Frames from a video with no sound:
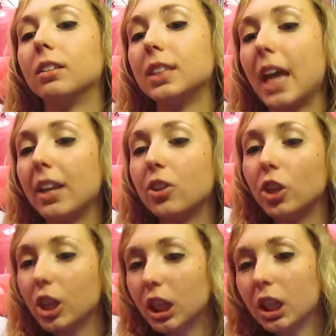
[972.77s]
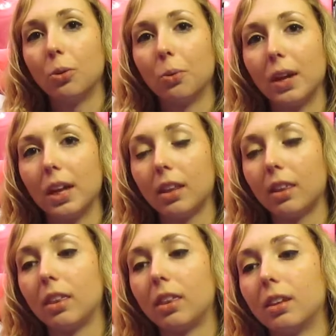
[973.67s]
tender
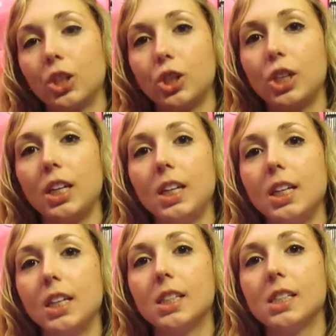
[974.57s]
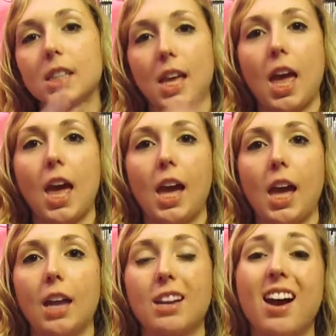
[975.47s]
with cheese
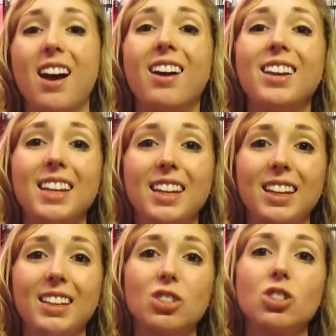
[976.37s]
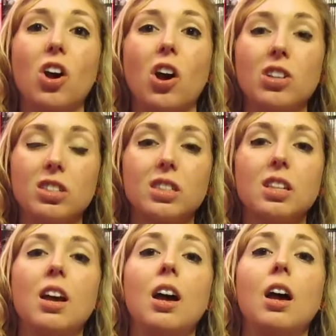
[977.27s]
and honey sauce
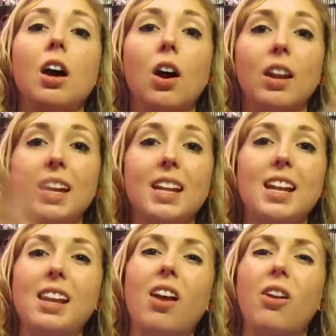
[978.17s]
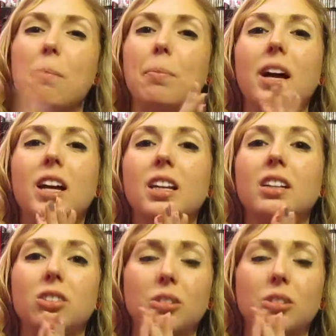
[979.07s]
on it and on a bun.